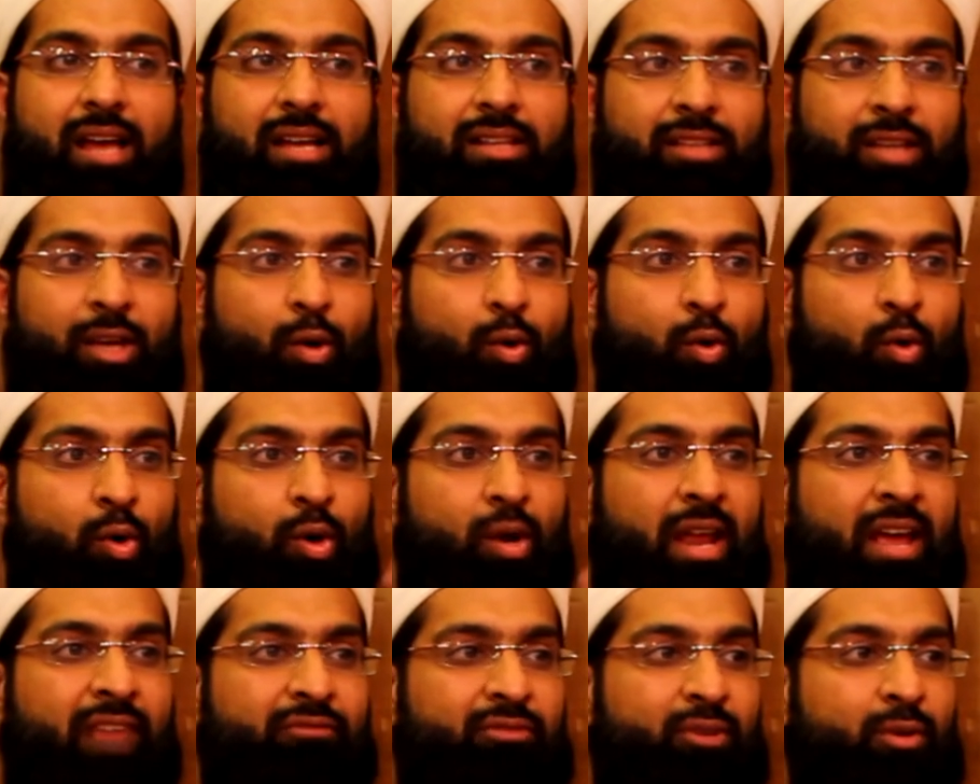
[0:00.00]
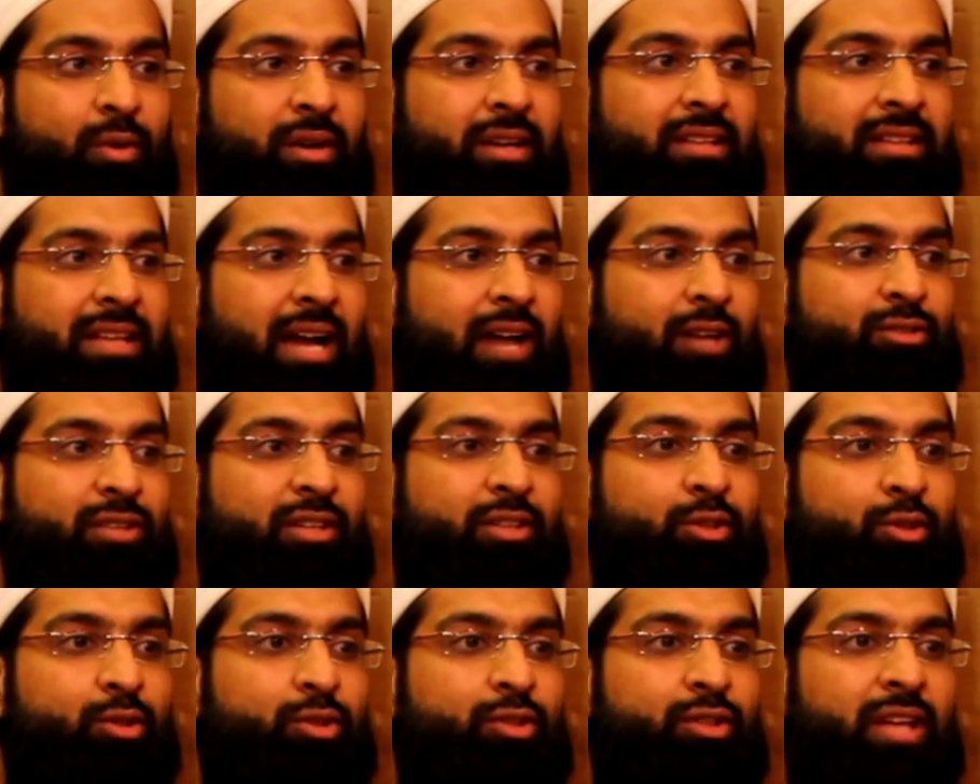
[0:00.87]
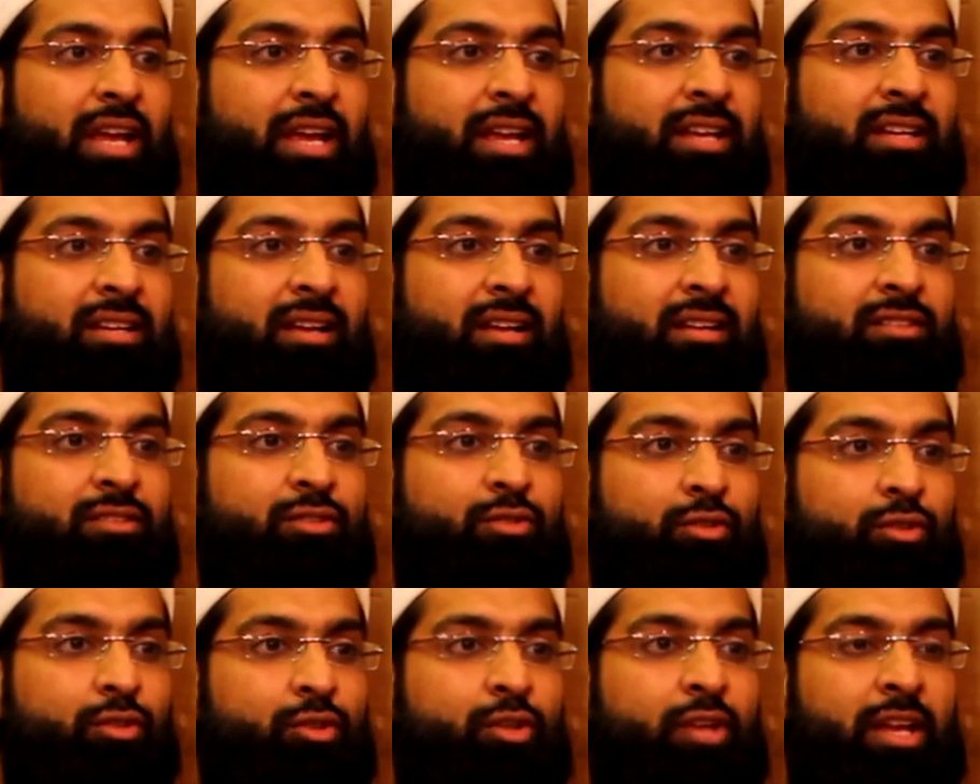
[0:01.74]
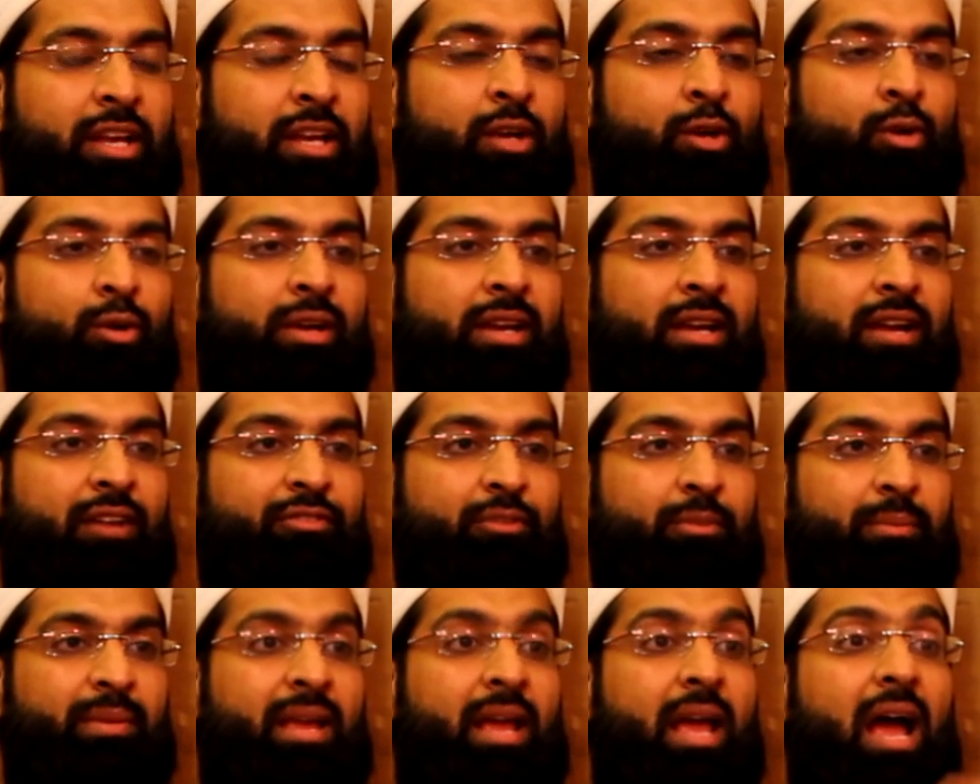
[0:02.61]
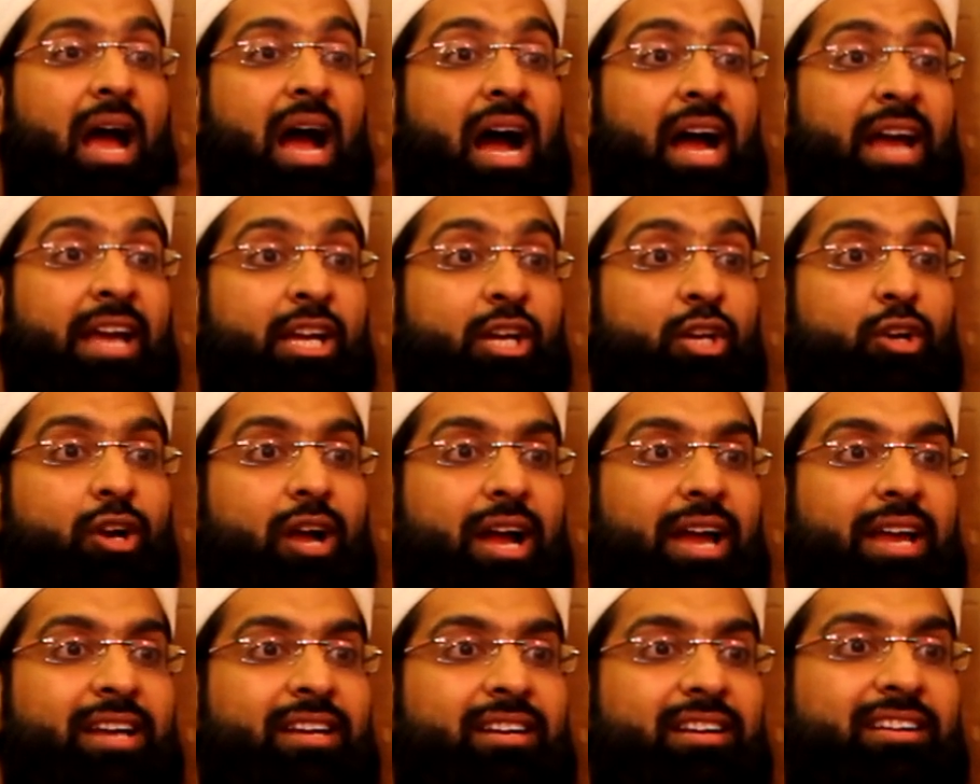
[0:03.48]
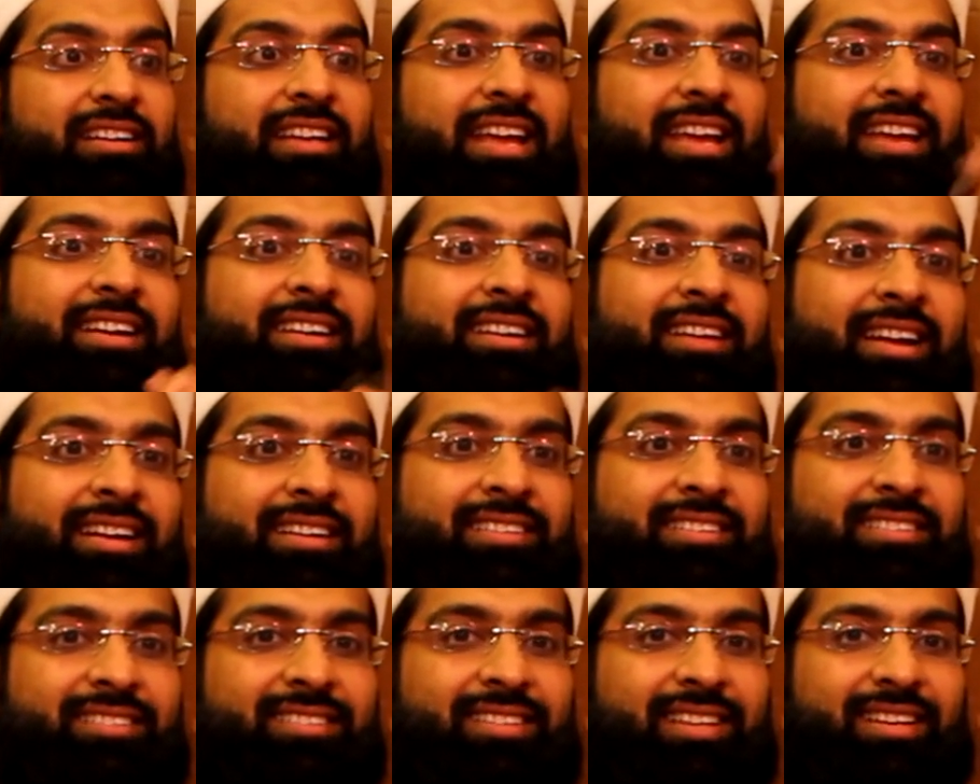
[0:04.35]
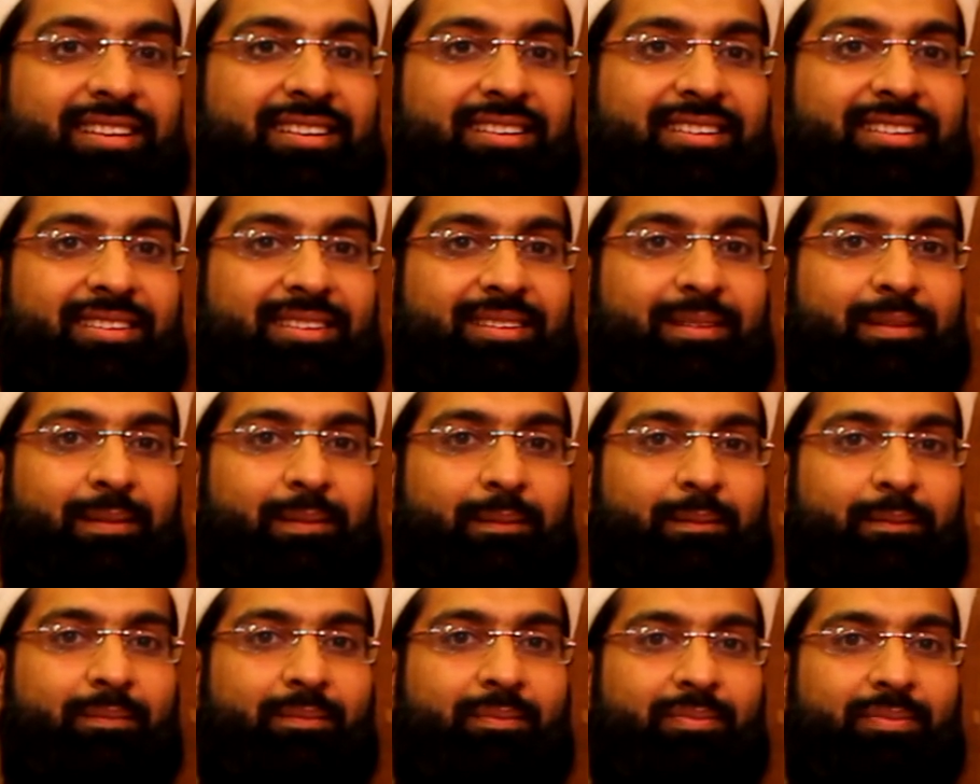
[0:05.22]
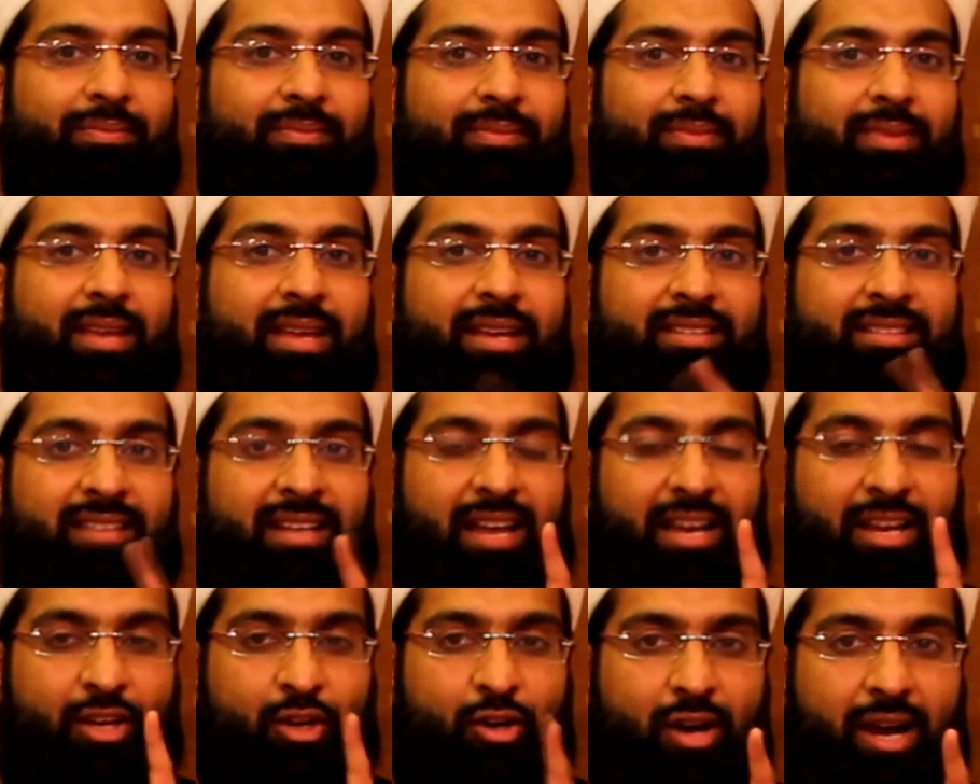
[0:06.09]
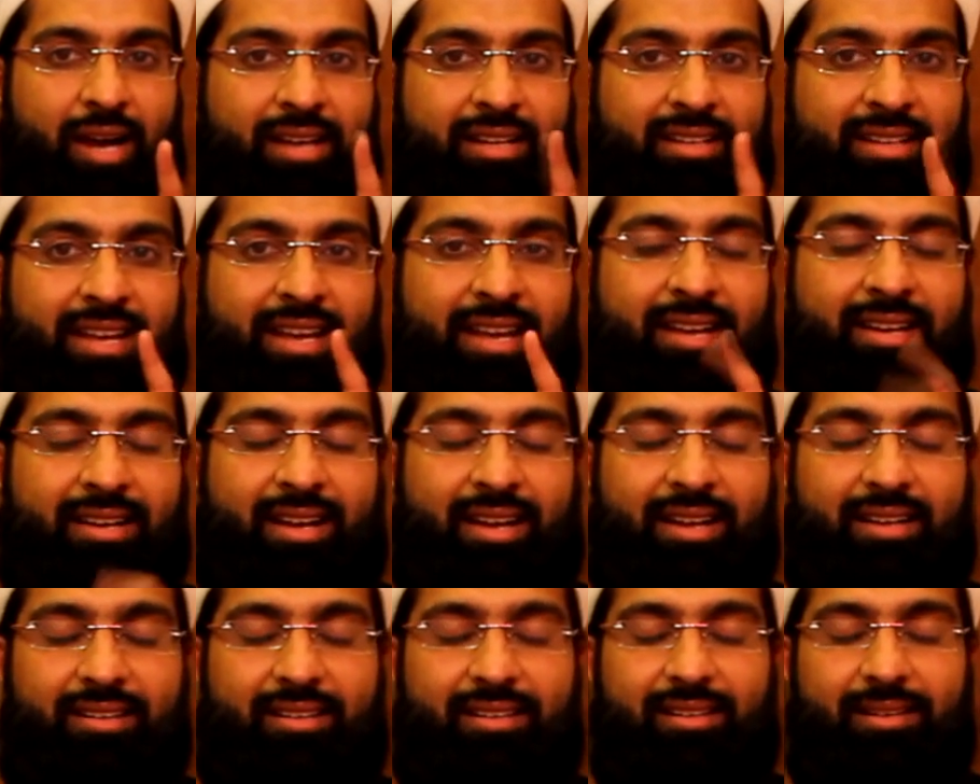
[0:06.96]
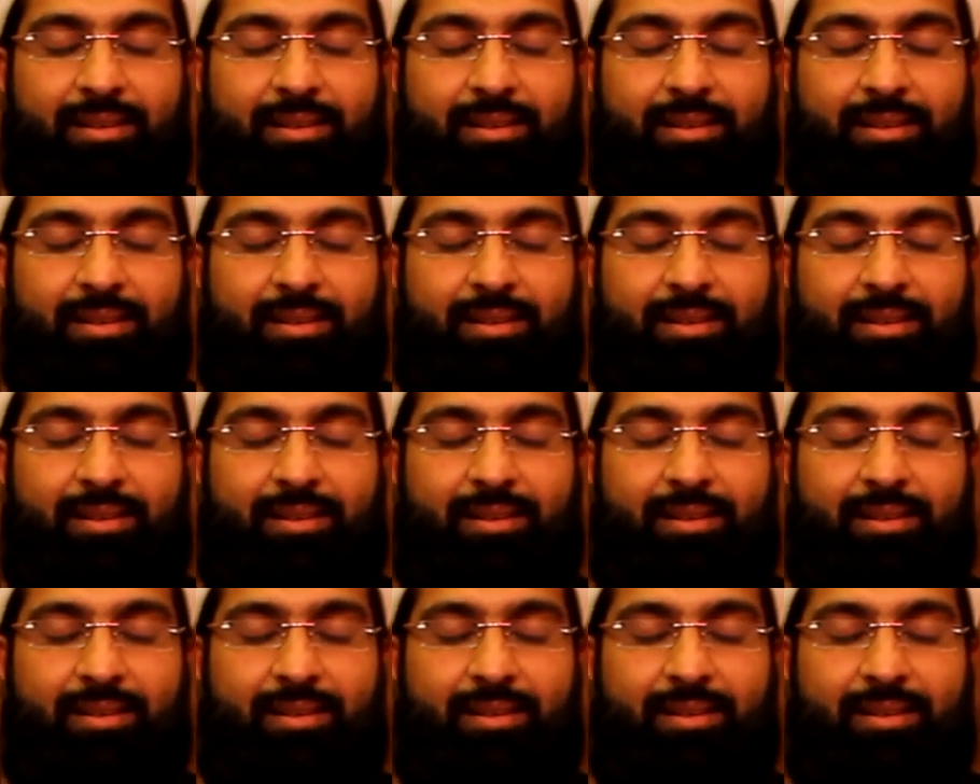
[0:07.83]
everyone in the house had to take turns in looking after me. I cried day and night, he said. He said, I cried day and night.